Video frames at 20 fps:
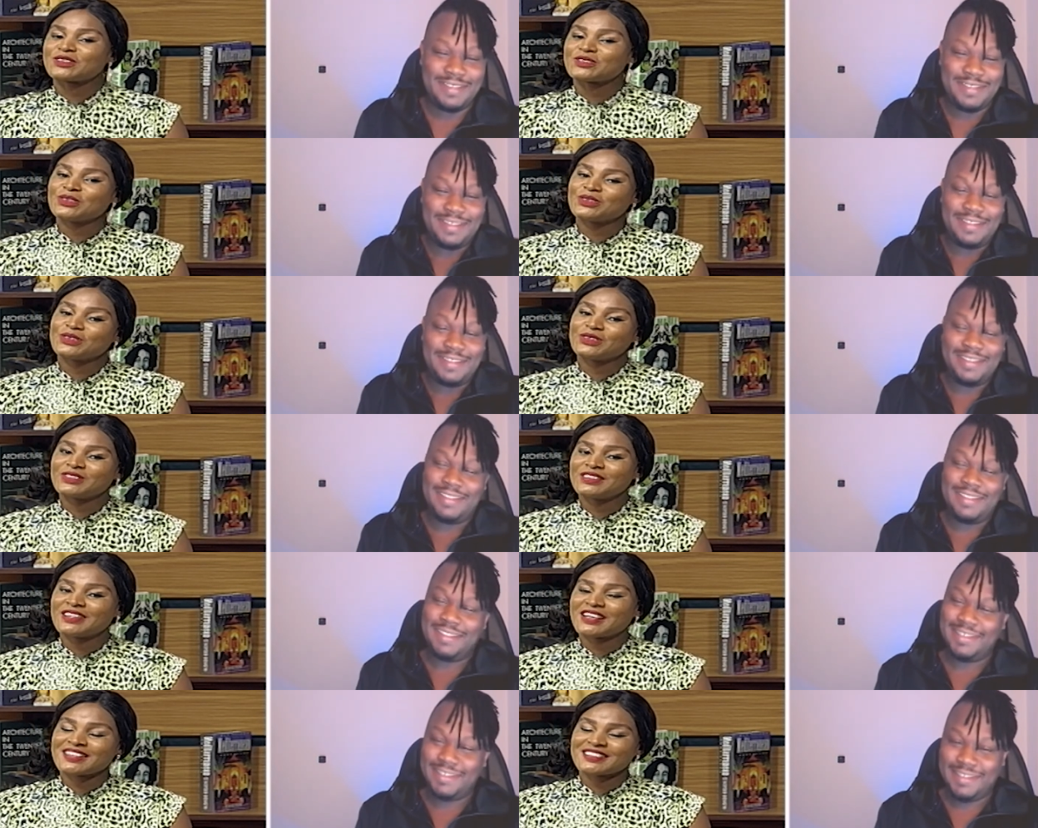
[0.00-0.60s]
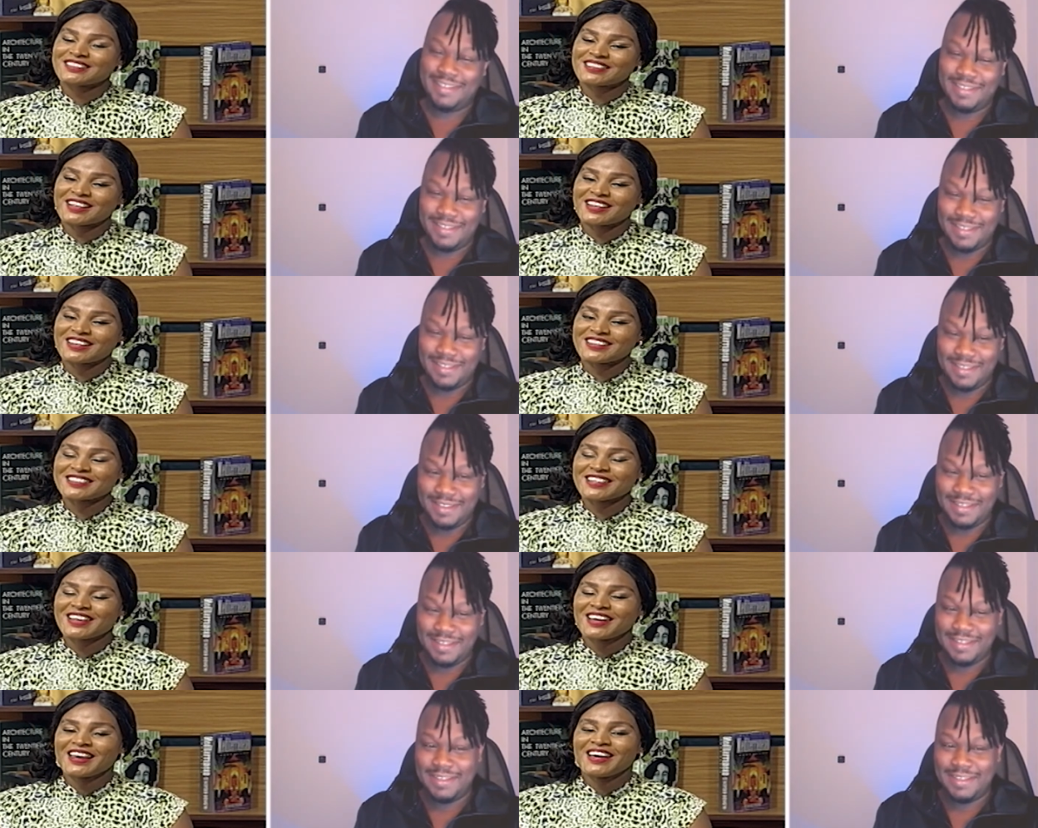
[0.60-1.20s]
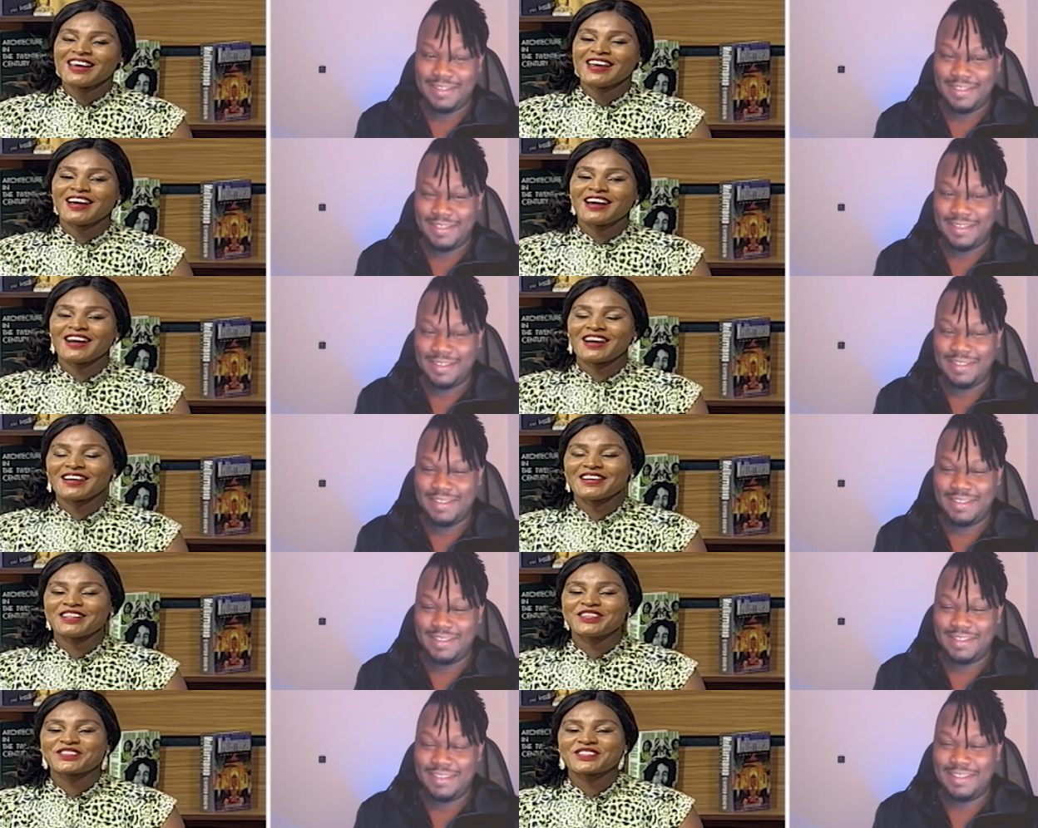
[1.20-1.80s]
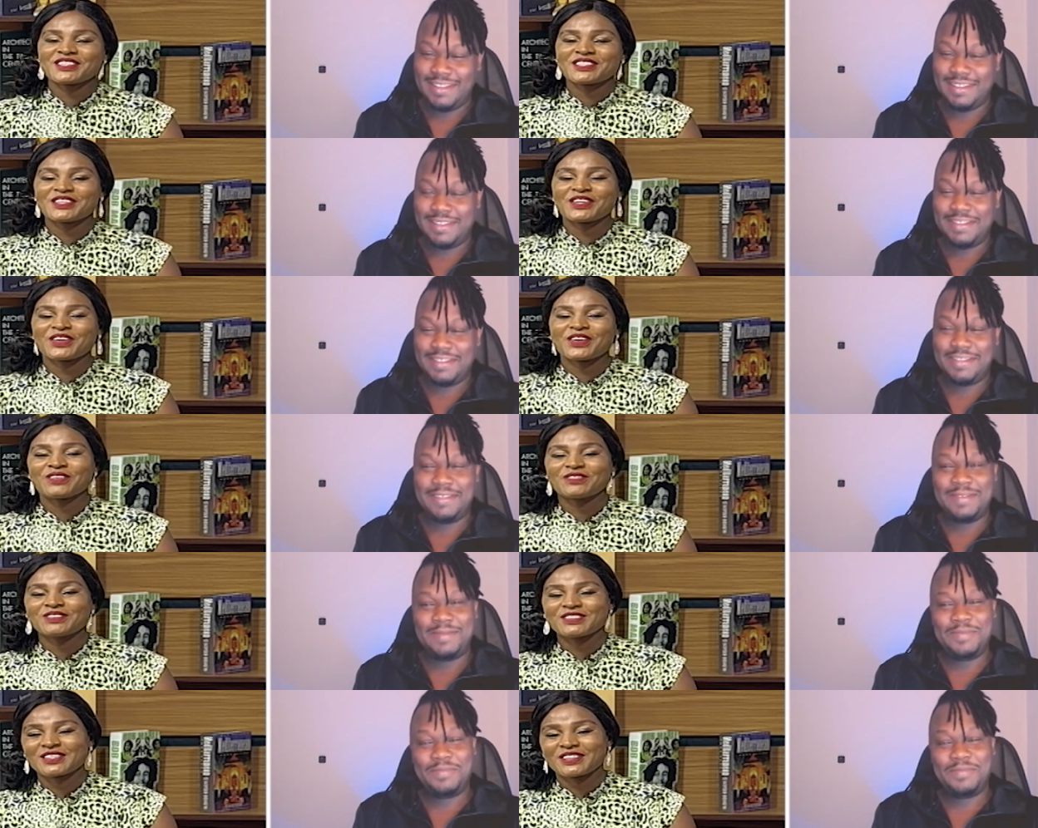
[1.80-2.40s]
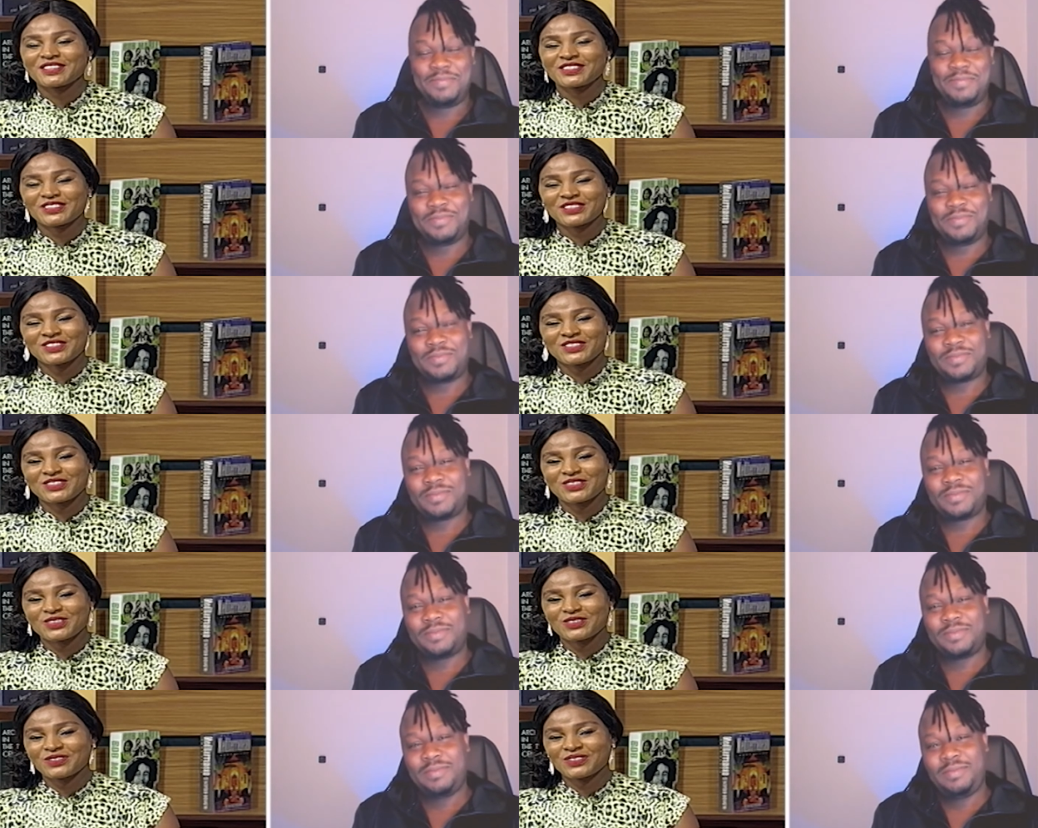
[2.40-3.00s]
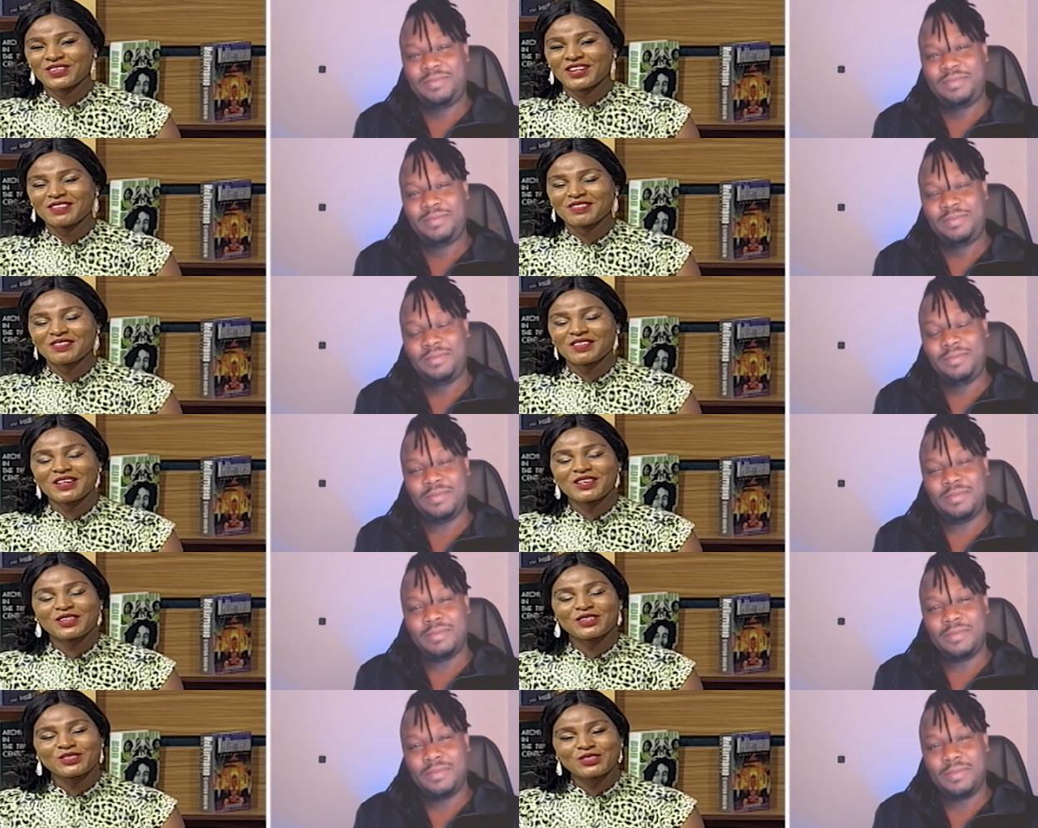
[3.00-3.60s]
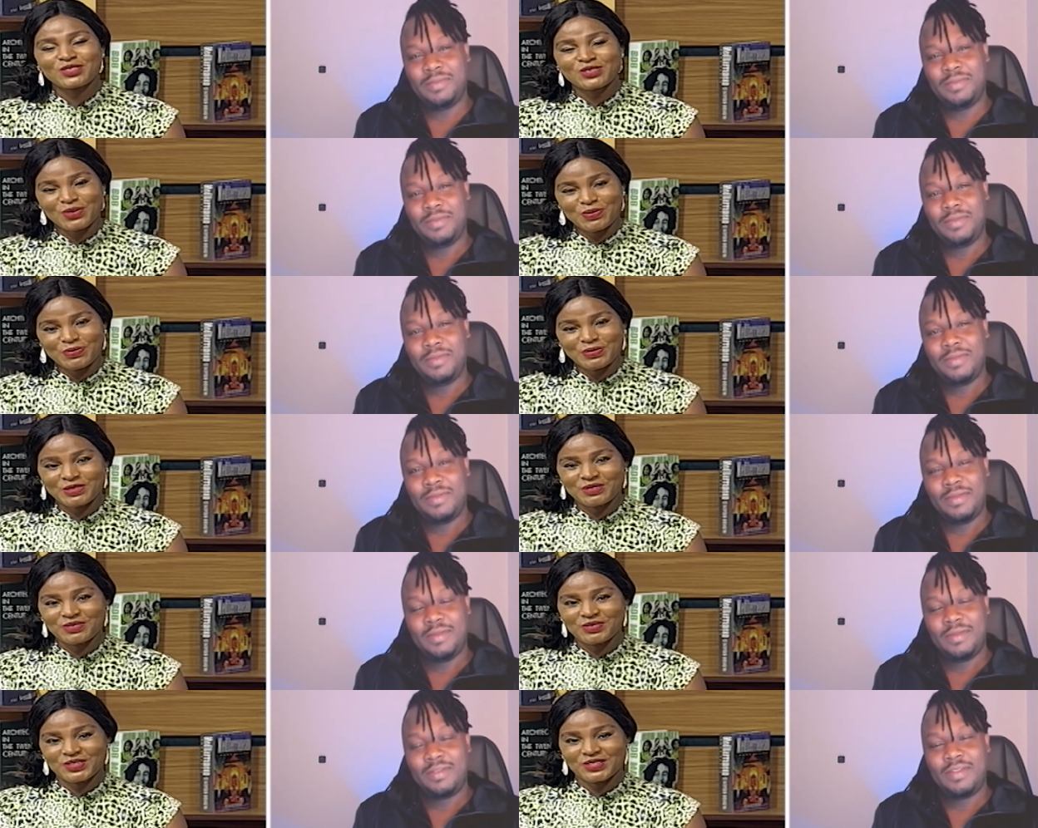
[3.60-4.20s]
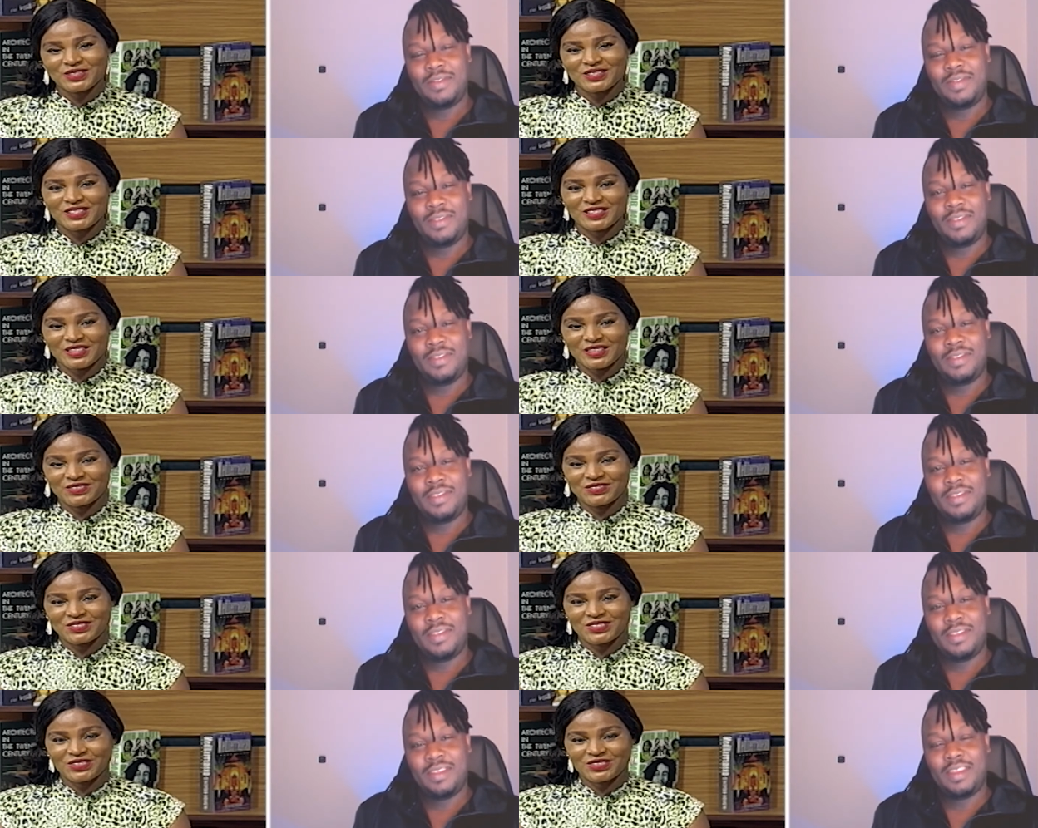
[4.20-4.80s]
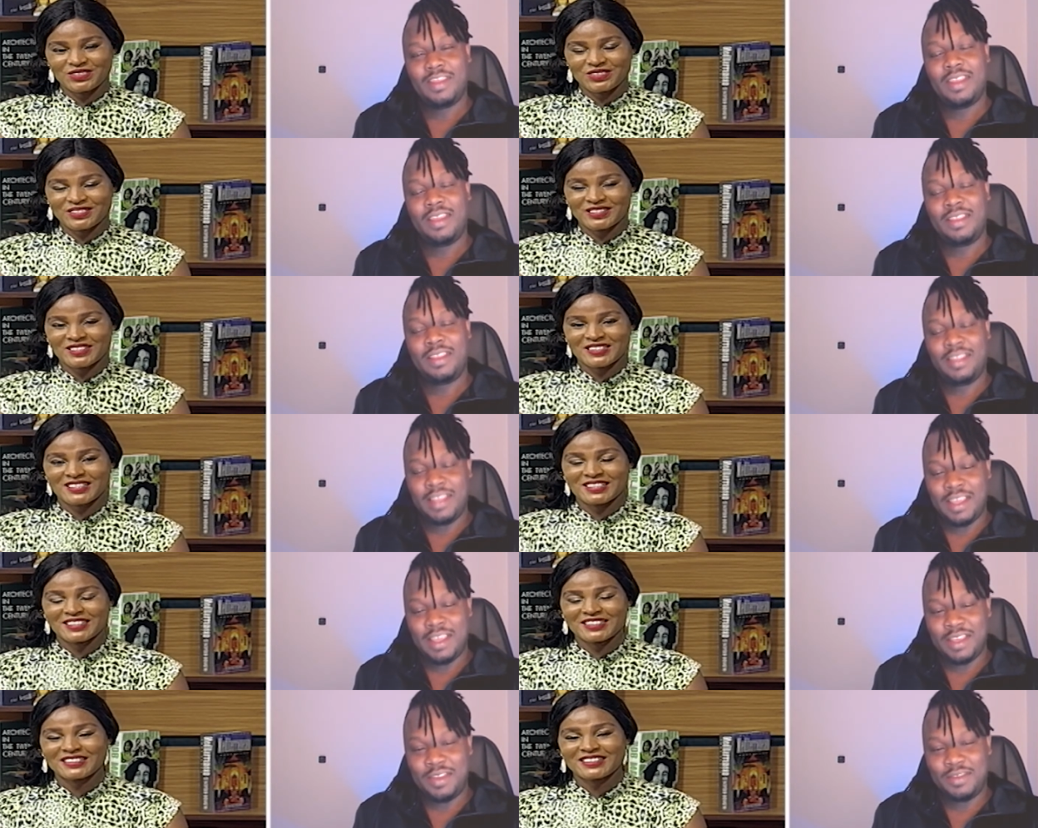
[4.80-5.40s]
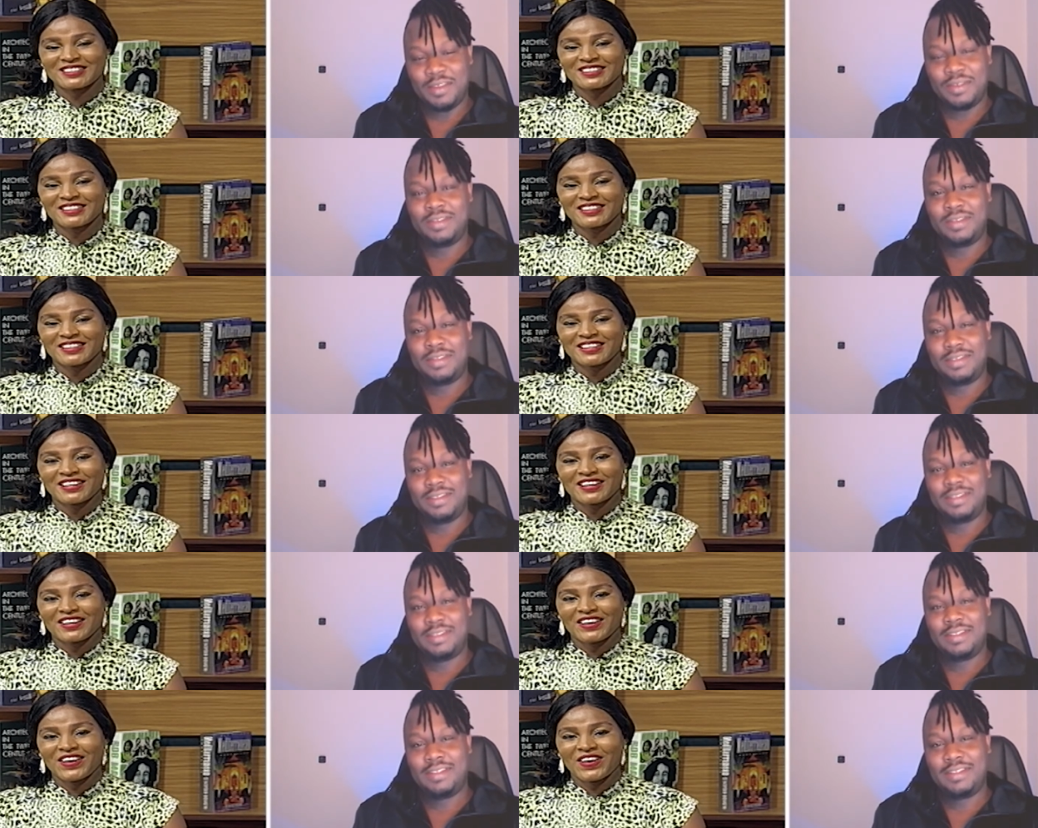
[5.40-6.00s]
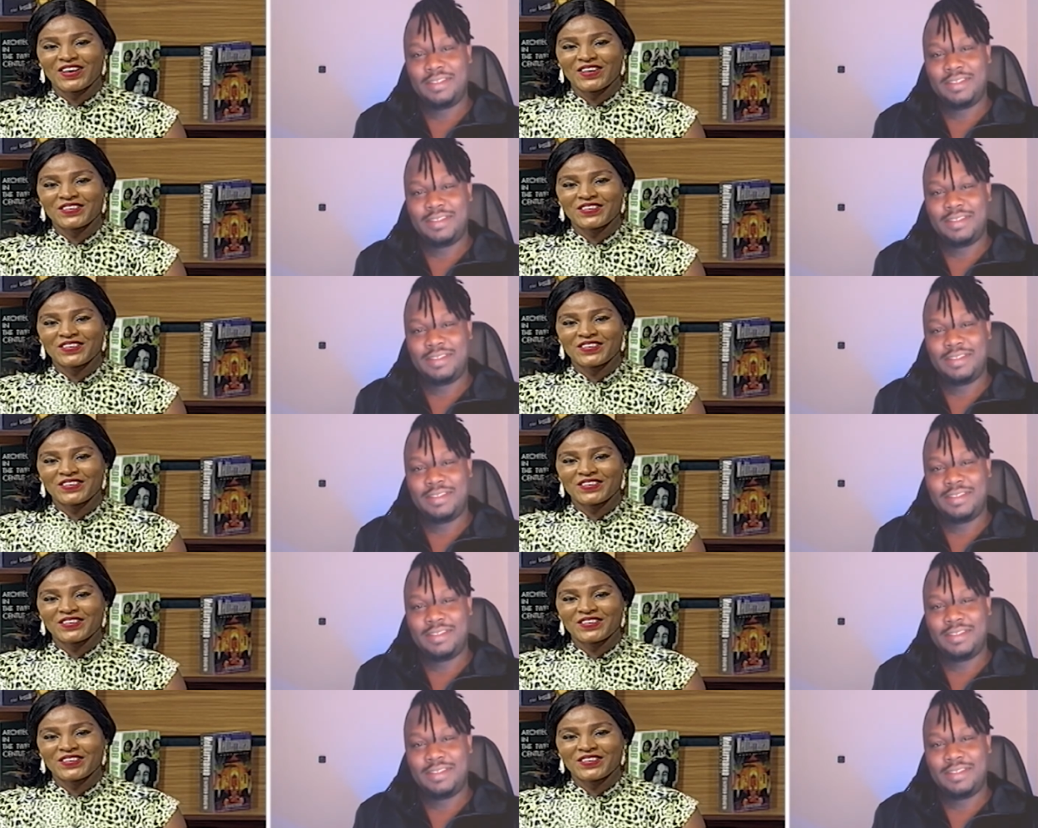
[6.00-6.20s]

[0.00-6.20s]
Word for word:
Speaker 1: oh, last, last. Uh, interesting conversation so far. Thank you so much for your time, Dr. Thank Sid. You. All